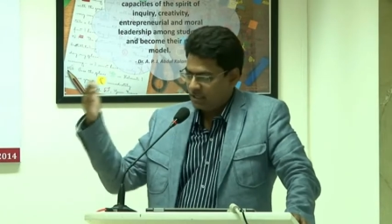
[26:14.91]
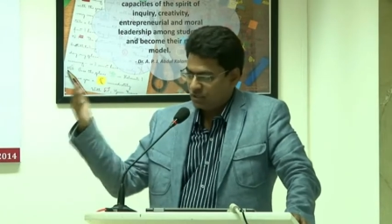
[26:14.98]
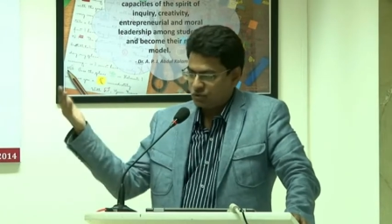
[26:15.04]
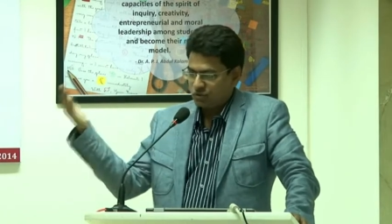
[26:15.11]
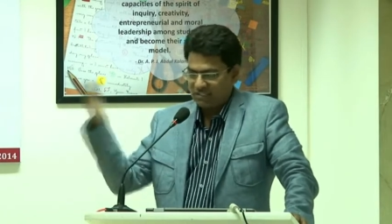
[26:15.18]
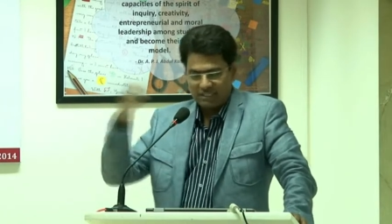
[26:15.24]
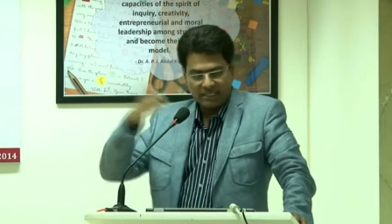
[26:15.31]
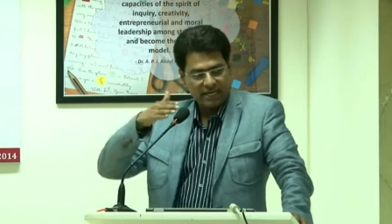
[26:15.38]

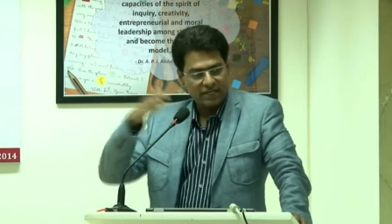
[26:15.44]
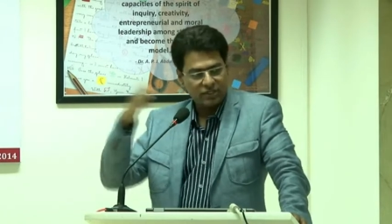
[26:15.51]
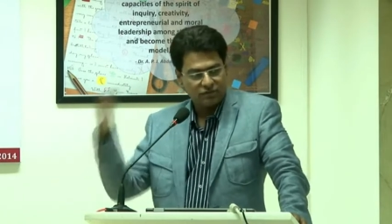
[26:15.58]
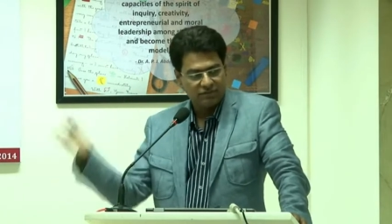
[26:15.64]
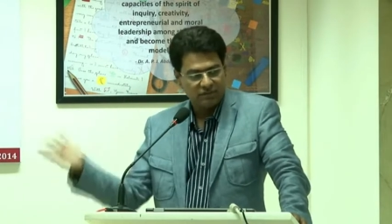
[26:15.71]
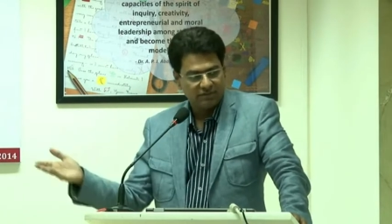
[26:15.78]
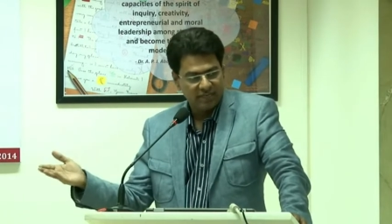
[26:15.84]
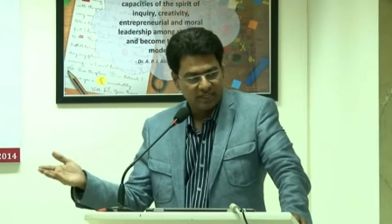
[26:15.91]
So it's a clash
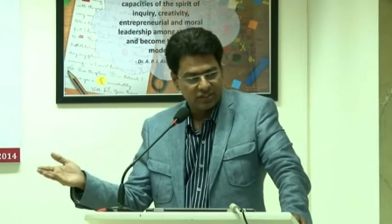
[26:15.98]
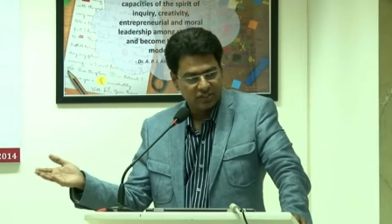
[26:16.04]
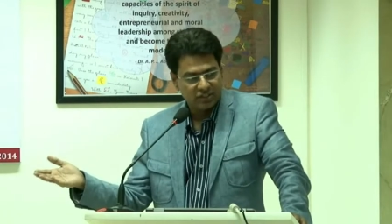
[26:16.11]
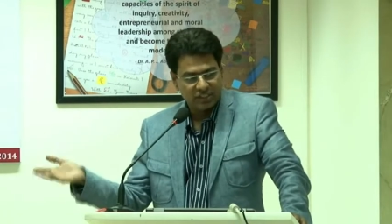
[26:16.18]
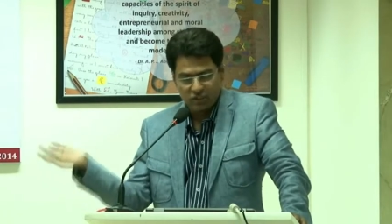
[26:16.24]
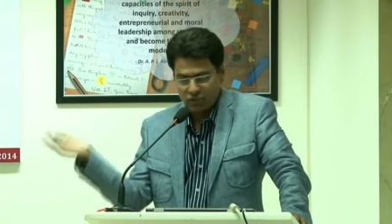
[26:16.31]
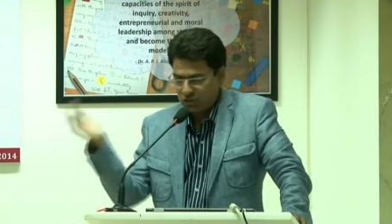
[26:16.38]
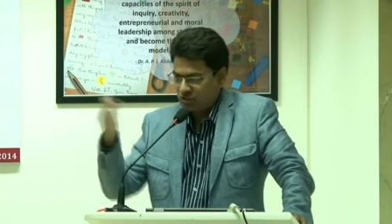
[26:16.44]
of
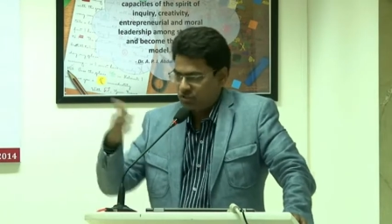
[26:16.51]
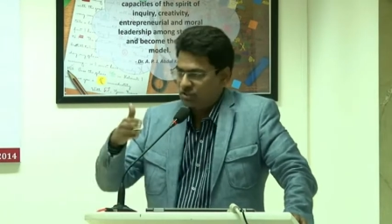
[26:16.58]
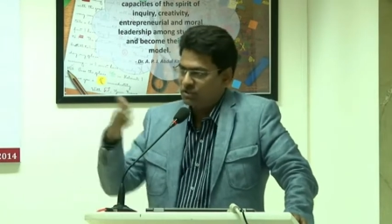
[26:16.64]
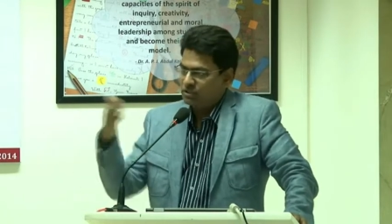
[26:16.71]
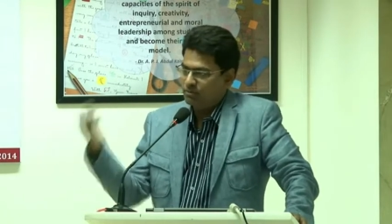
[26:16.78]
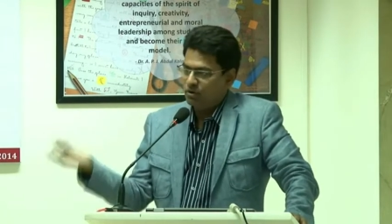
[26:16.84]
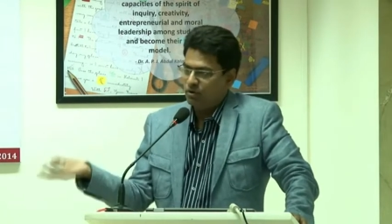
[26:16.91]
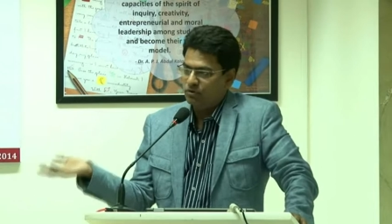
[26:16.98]
civilization. It's not
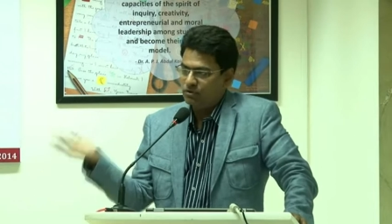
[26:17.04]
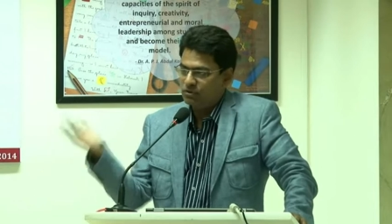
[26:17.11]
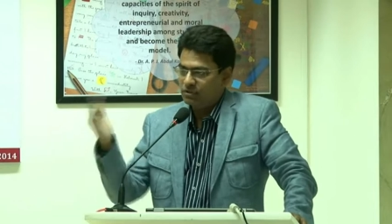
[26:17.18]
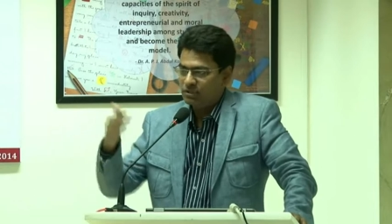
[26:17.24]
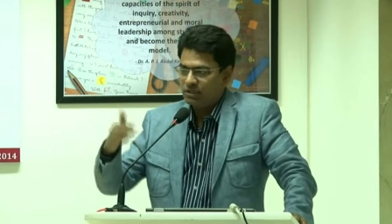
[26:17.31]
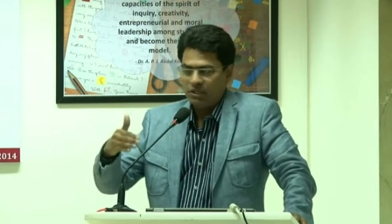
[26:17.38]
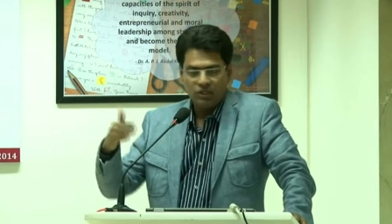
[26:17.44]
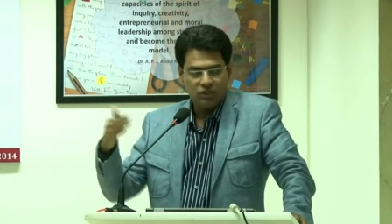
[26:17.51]
just about
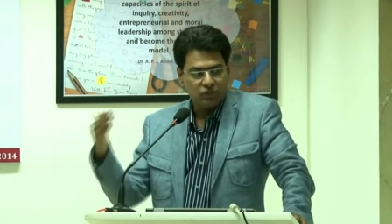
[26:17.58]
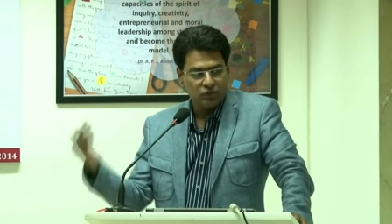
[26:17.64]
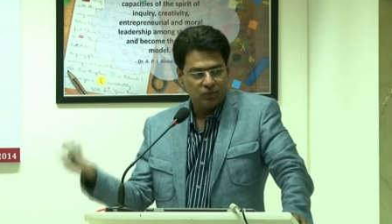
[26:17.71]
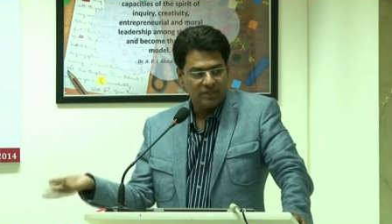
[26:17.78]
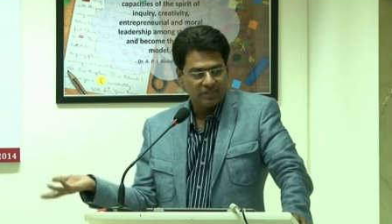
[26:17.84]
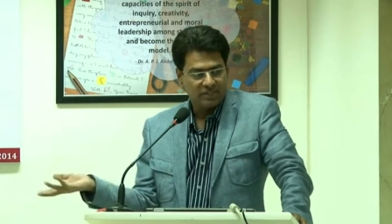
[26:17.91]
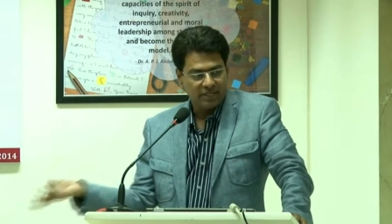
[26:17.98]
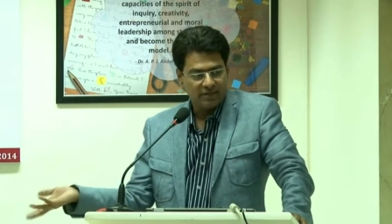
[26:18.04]

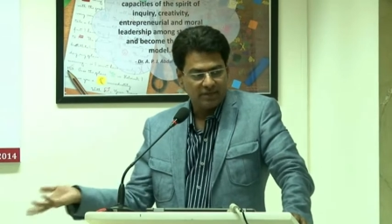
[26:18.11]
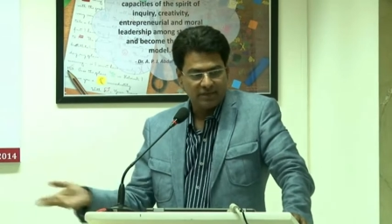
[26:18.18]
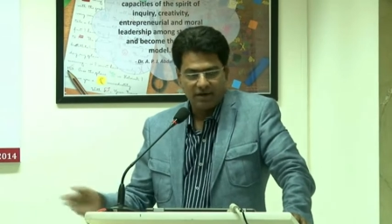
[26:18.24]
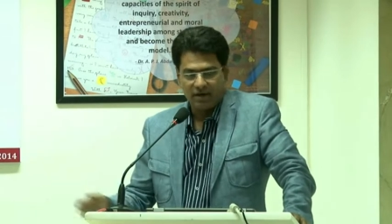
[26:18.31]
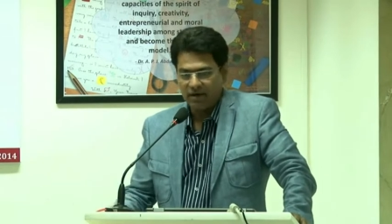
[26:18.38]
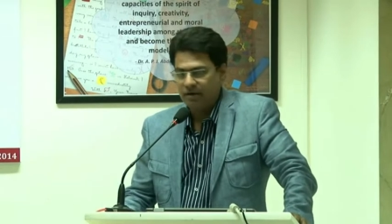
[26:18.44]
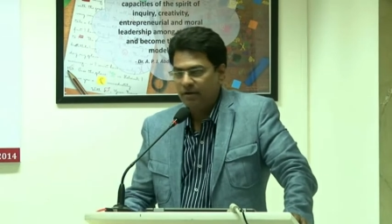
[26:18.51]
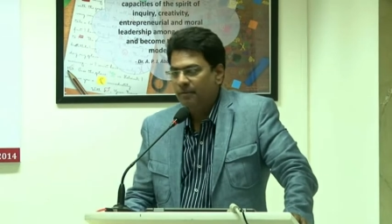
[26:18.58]
US and
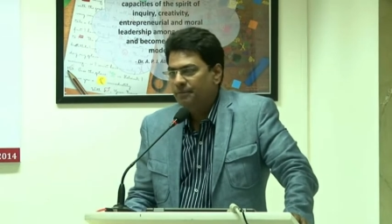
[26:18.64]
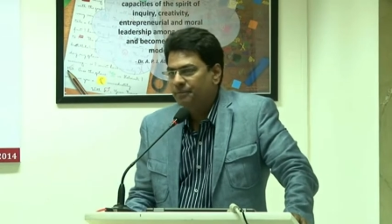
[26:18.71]
Iraq.